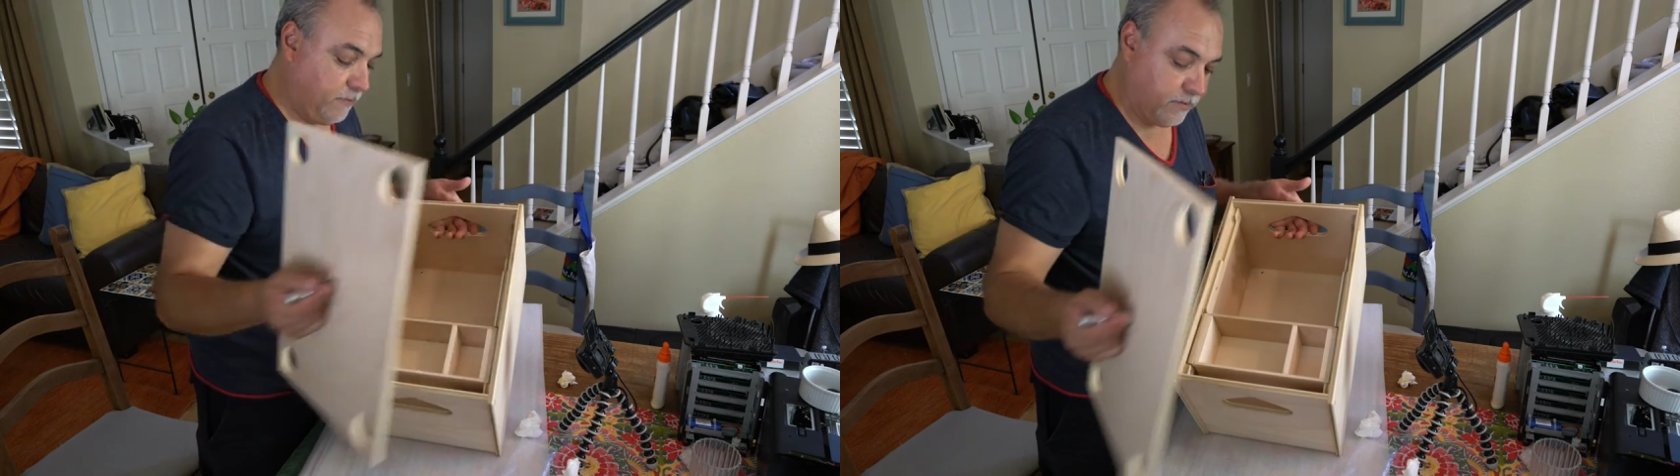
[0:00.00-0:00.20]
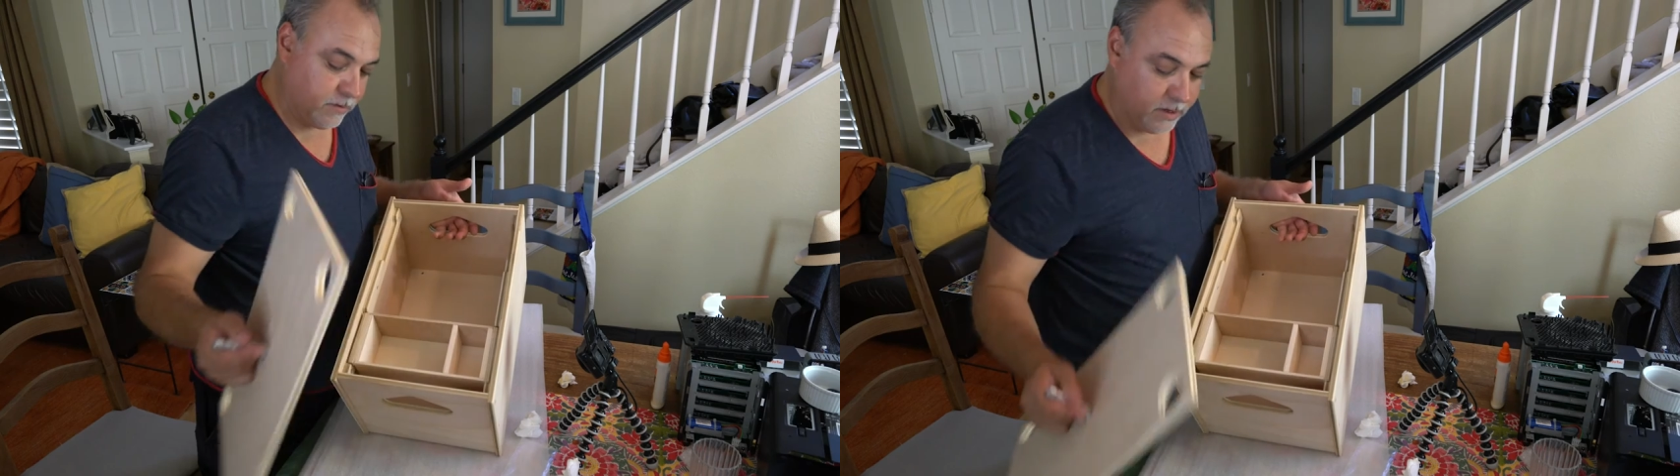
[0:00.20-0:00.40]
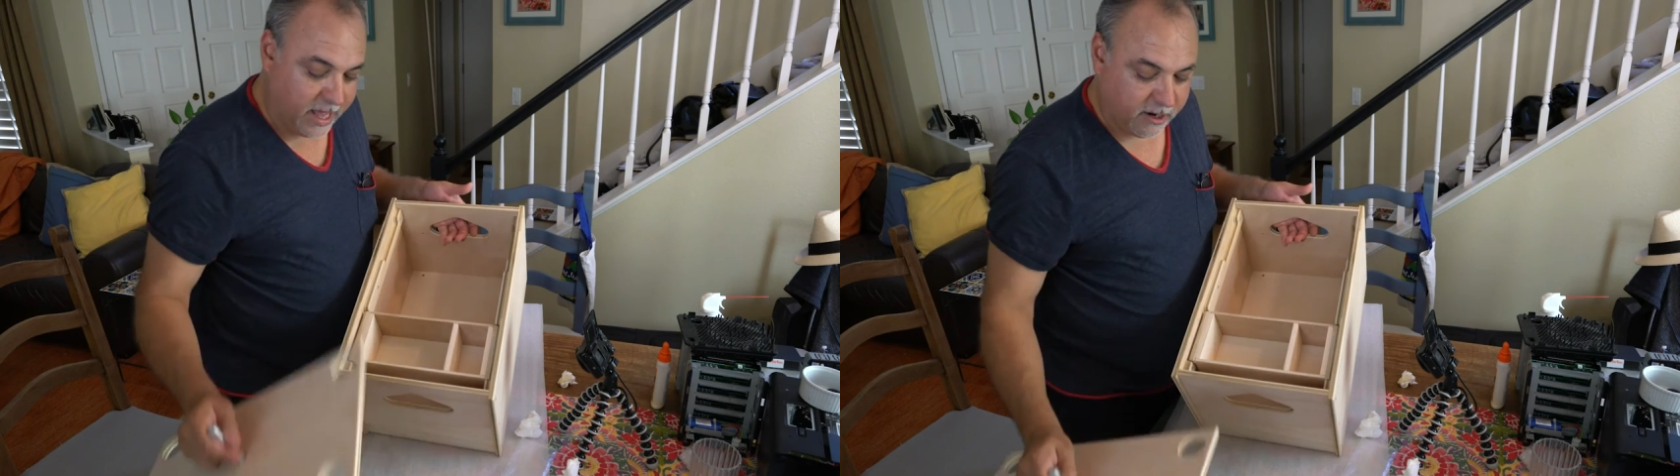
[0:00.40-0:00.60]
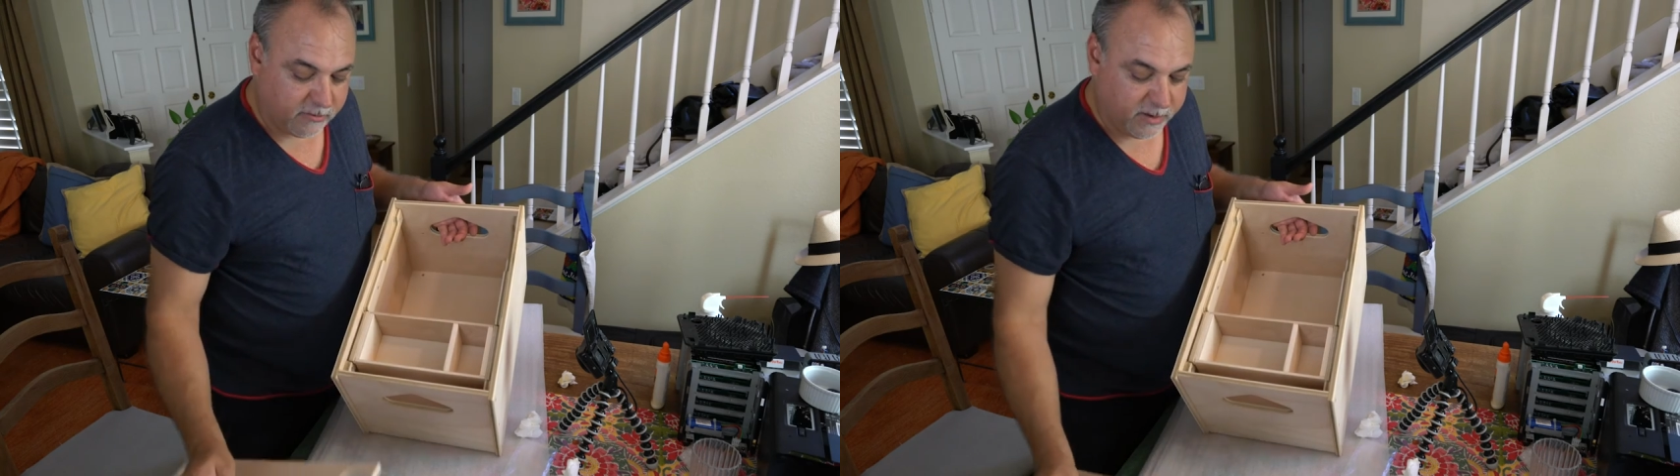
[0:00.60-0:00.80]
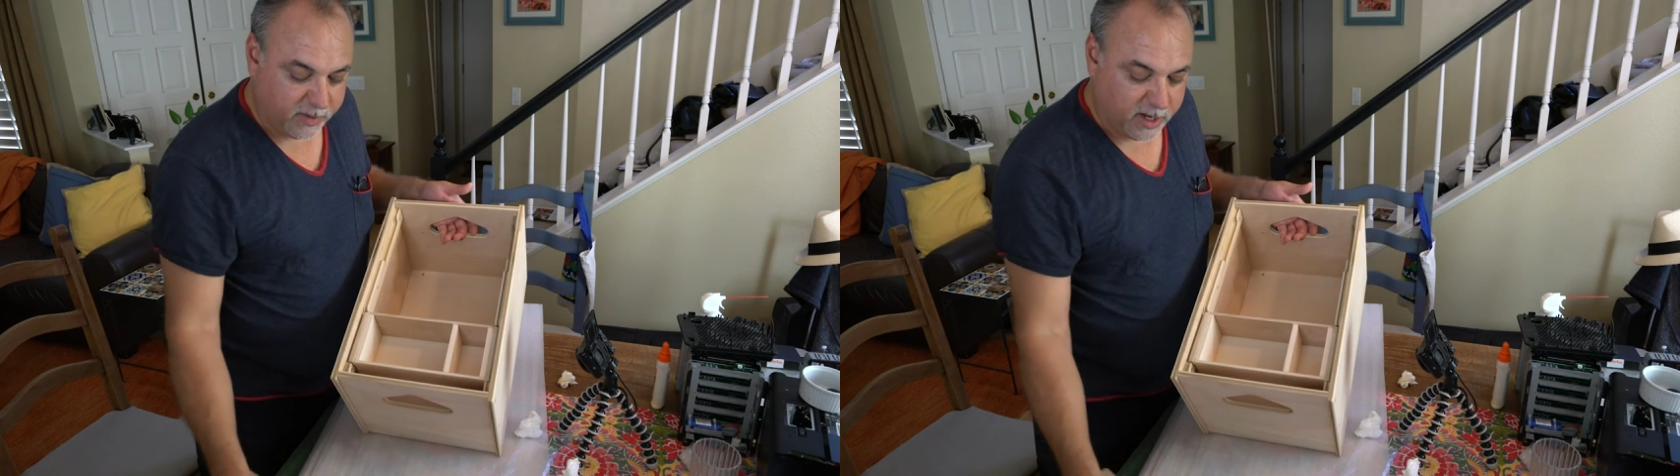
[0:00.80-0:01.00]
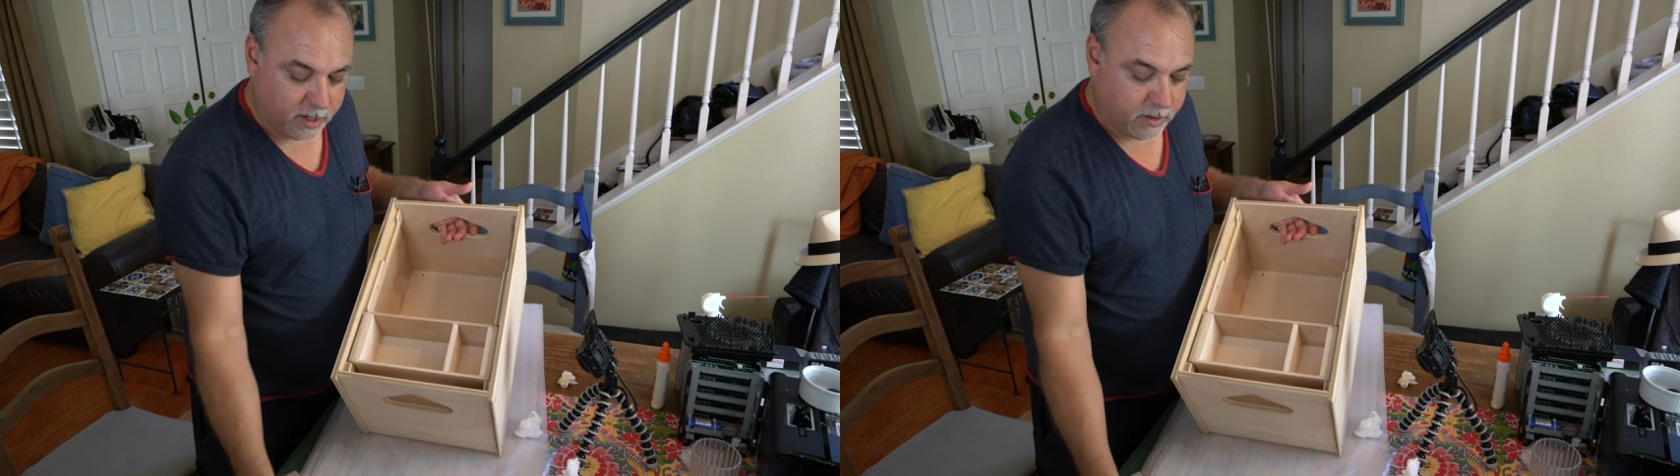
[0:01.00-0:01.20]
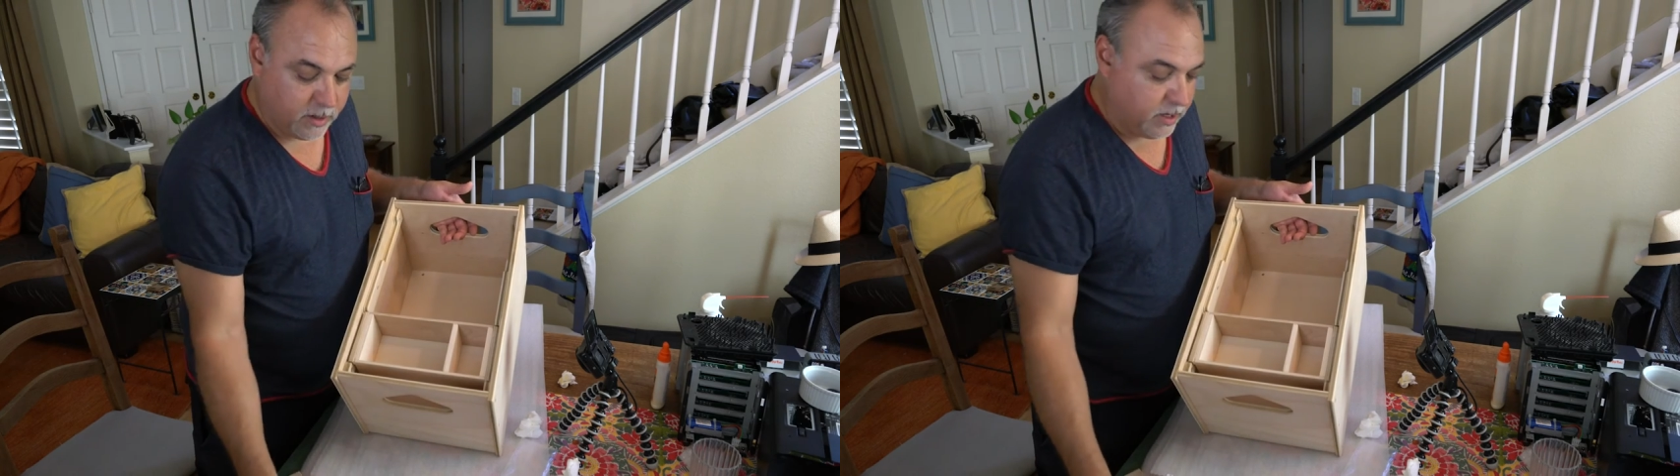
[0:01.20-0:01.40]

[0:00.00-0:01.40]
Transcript: for a lot of grip gear,